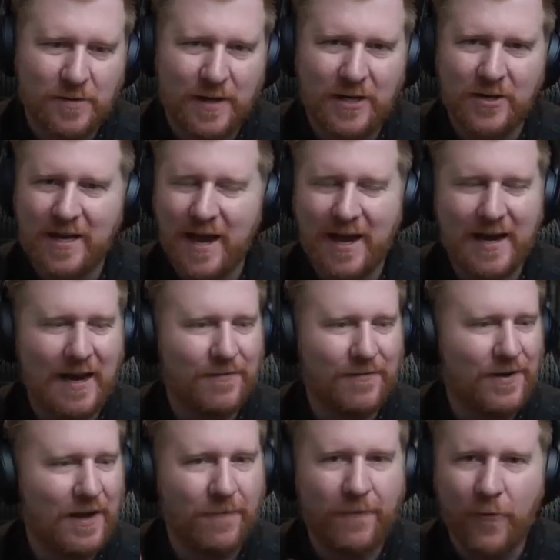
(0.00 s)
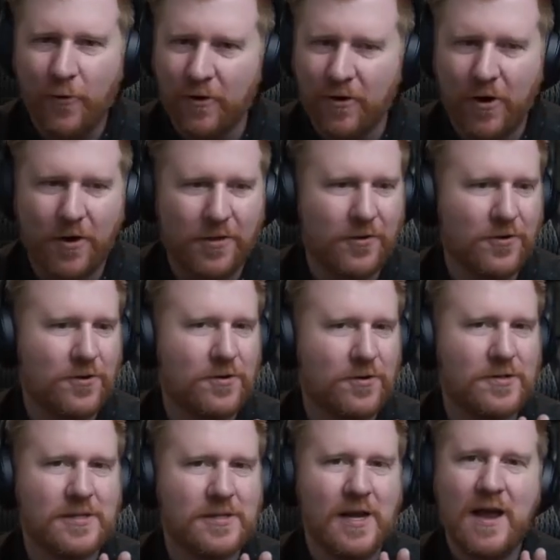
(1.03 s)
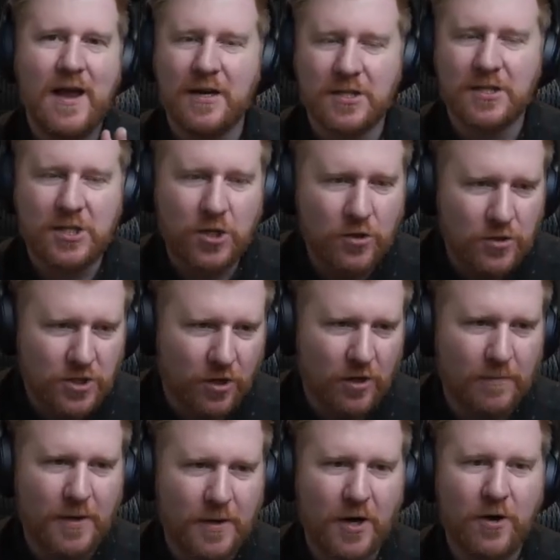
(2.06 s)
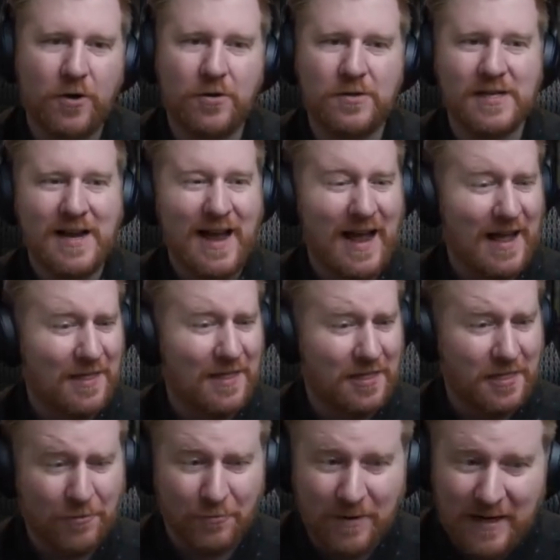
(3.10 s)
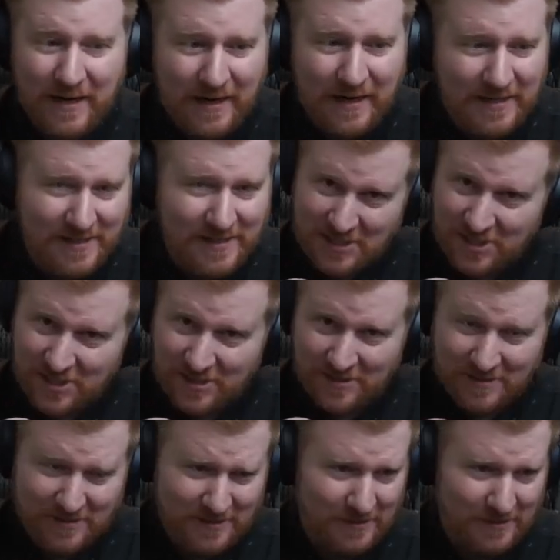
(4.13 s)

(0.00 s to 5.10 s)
You can't have like 4 Arthurs and 2 Turbos and 3 Stitches.